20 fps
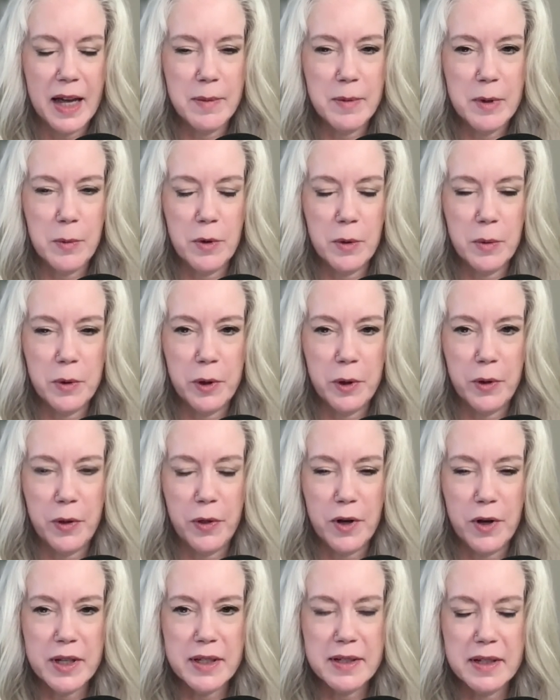Amy, what were
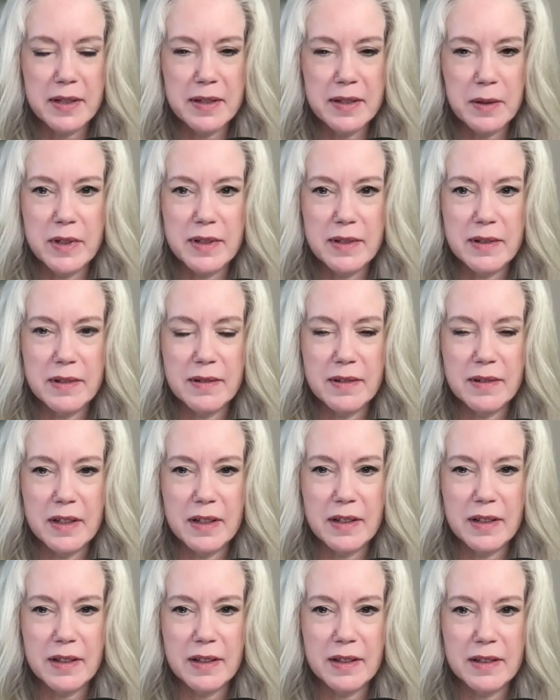your thoughts as it
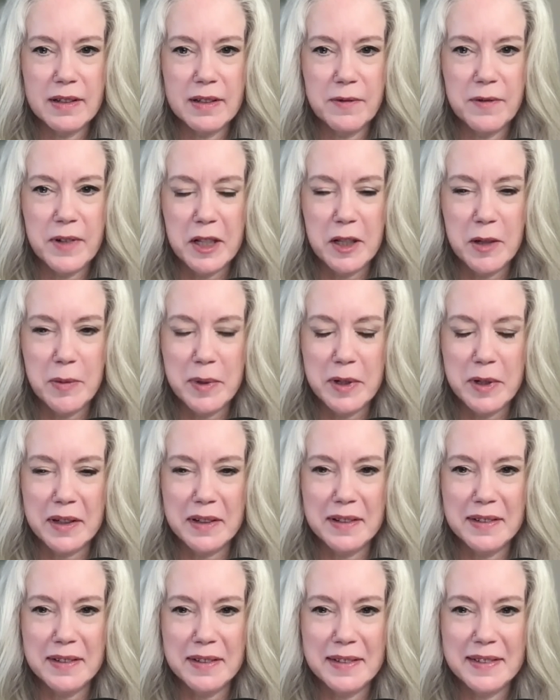was
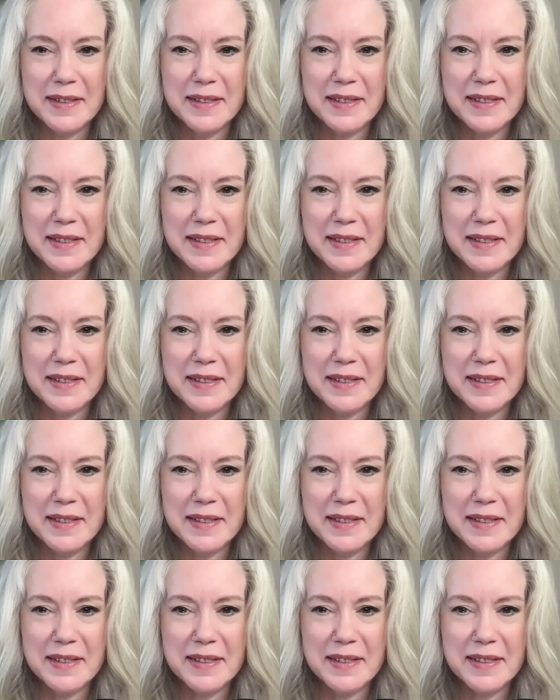developing?